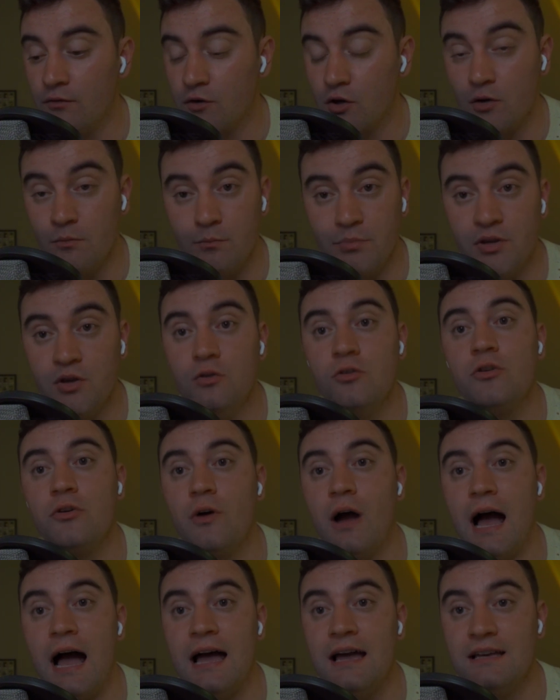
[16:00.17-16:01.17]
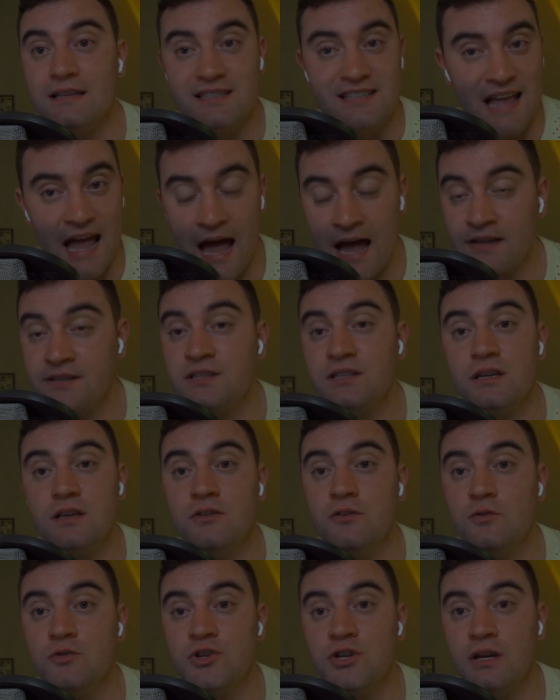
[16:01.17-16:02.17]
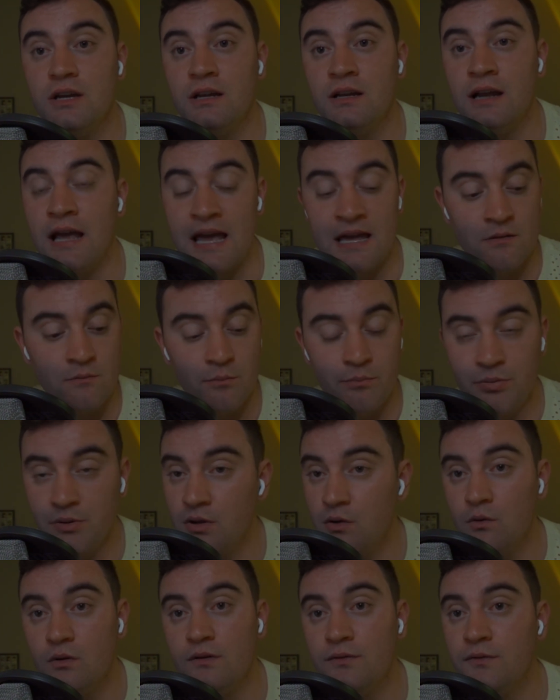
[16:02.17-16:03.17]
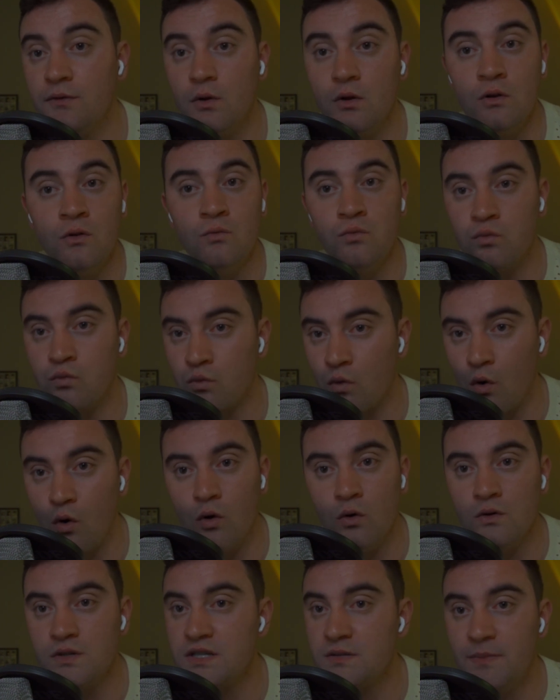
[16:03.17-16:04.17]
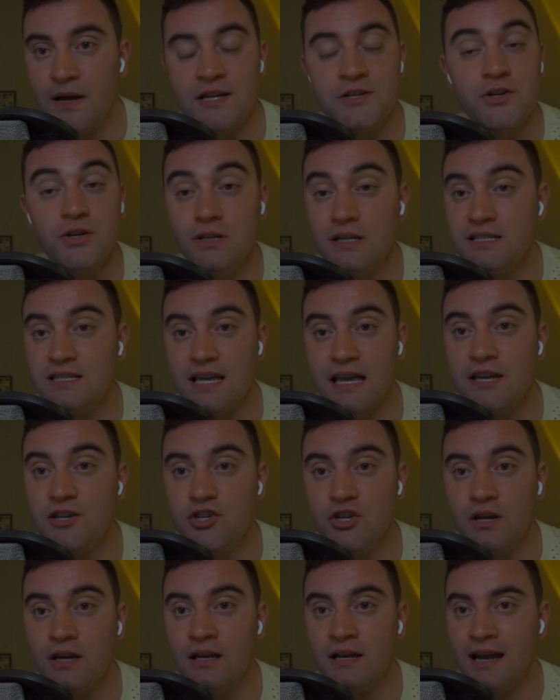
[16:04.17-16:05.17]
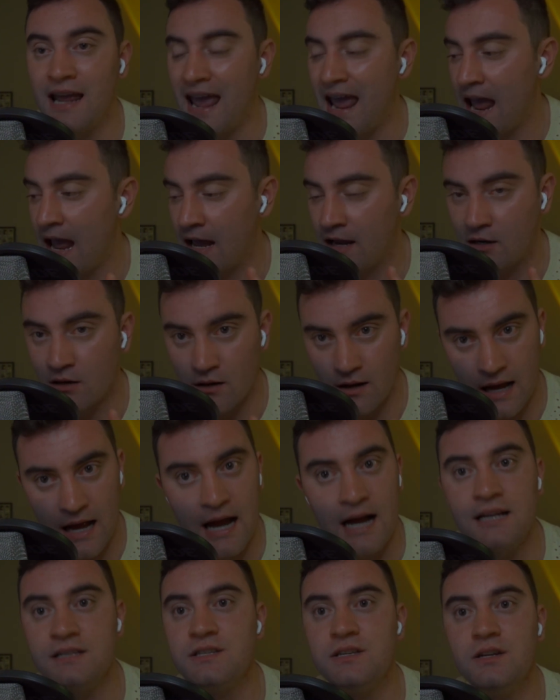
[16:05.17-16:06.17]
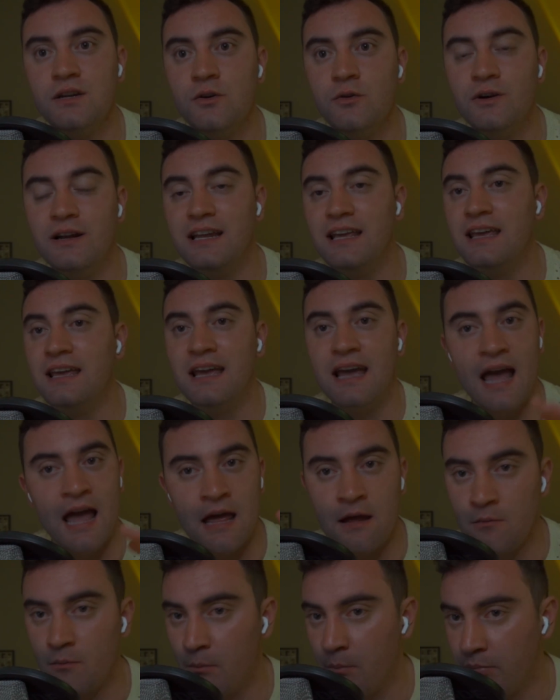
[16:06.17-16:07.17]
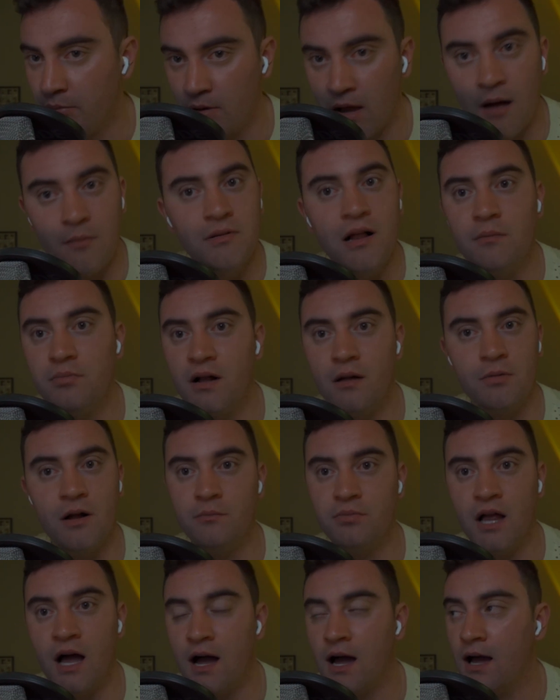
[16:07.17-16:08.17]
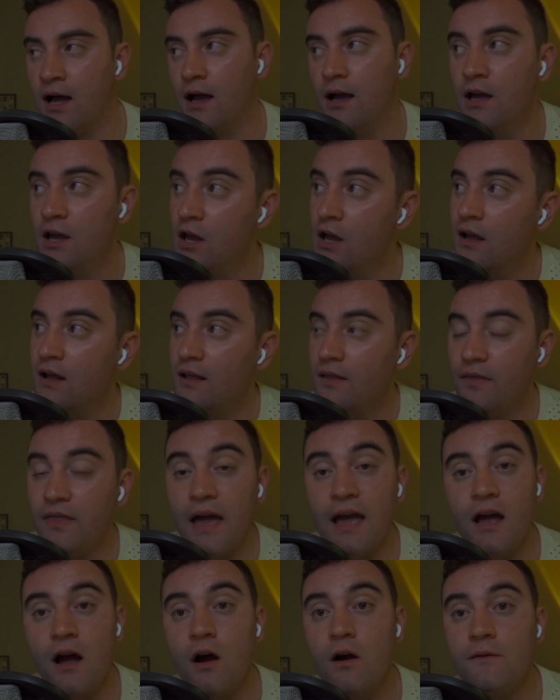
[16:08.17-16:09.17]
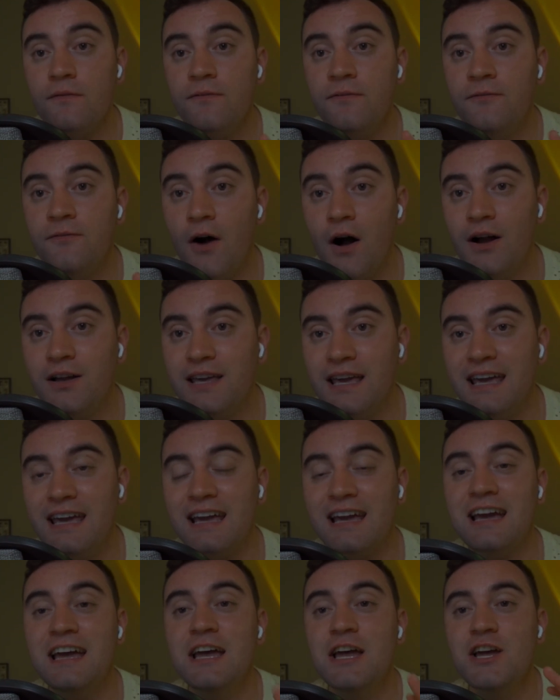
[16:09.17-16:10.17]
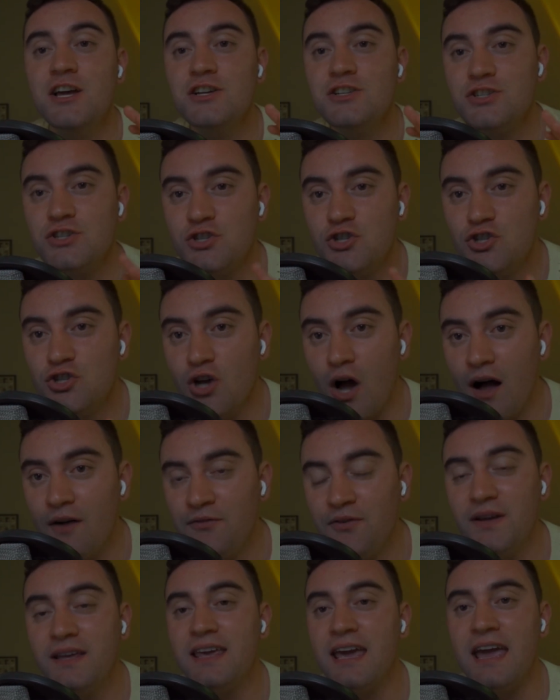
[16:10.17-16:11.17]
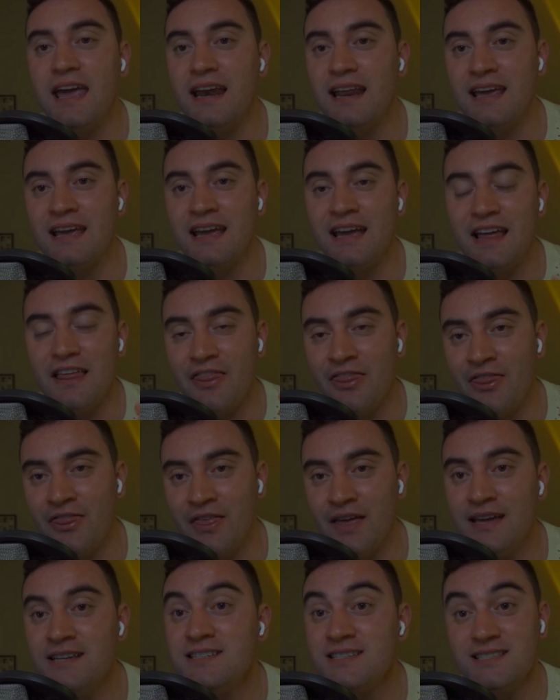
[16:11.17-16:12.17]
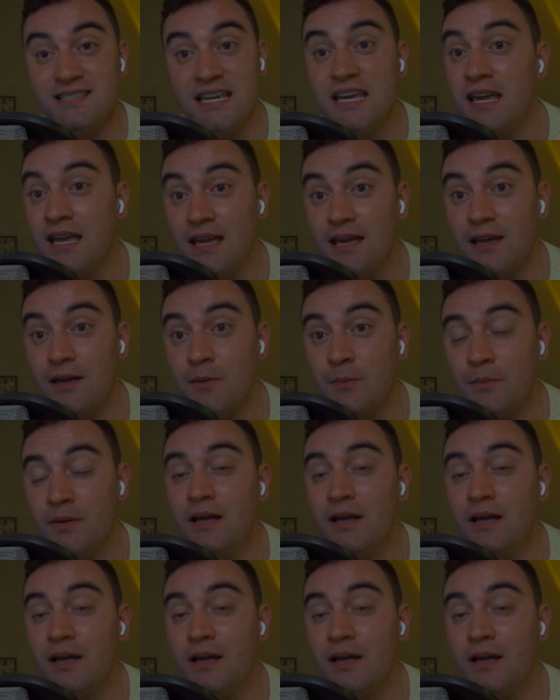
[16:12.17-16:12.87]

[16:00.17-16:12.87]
computerized execution and beautiful role specialization and continuity and blah, blah, blah, blah, blah. They are fucking suffocating this team,